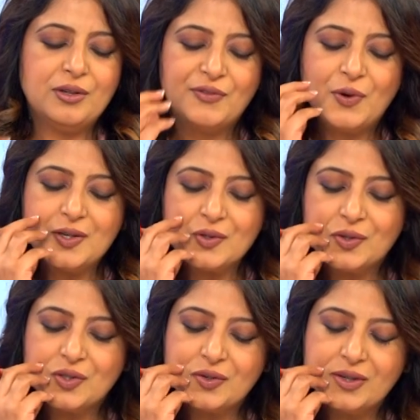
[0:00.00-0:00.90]
of course,
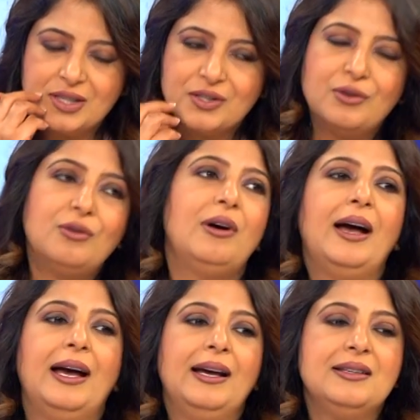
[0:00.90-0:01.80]
also is,
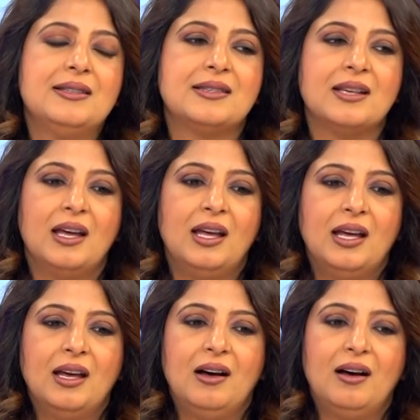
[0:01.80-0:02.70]
as
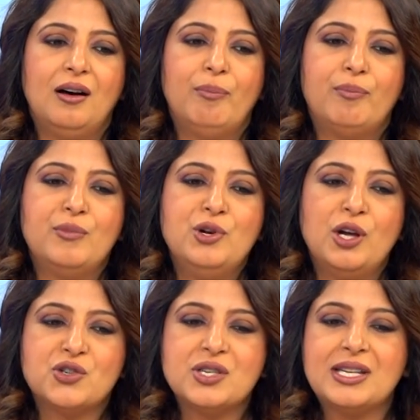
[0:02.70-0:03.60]

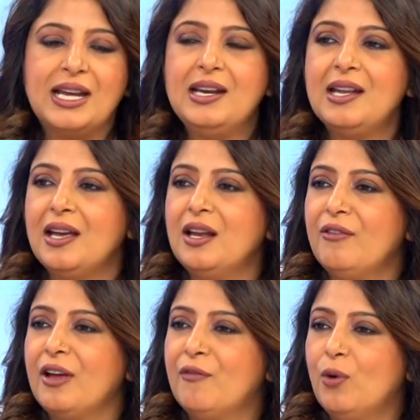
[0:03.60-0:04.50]
not just India
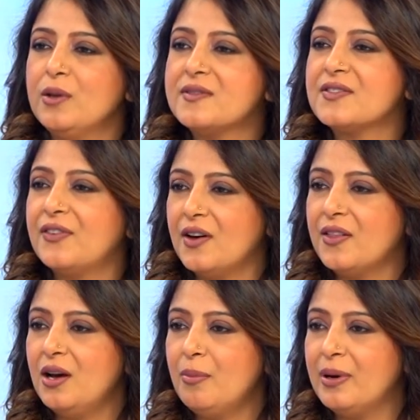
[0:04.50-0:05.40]
evolves
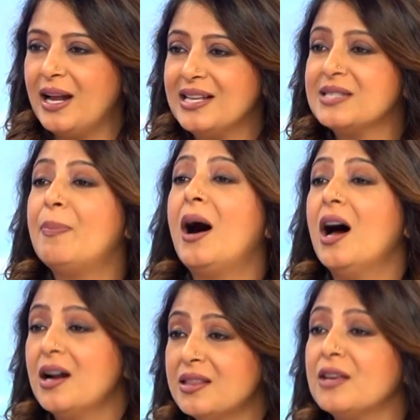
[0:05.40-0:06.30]
further, but as
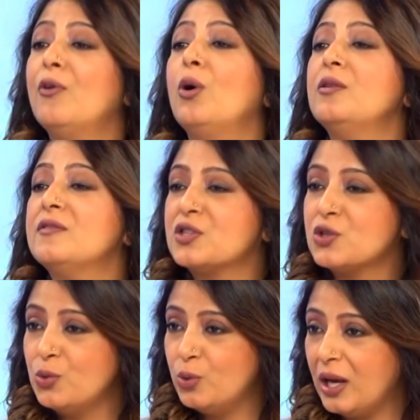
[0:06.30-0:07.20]
Bharat evolves
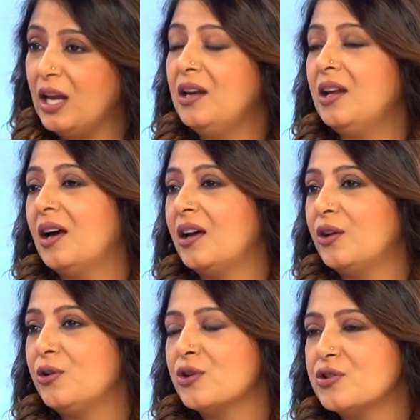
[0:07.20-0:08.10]
to India,
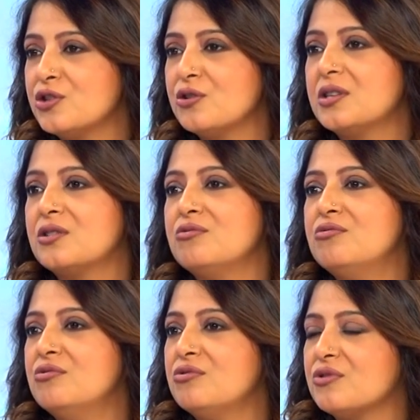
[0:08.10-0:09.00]
your tier
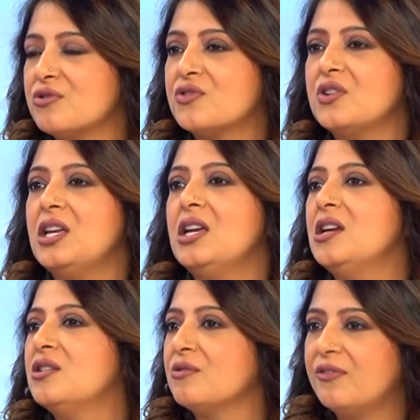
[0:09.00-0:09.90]
2 to
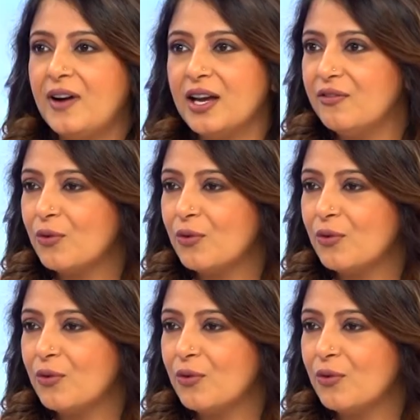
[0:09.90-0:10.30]
3 to 5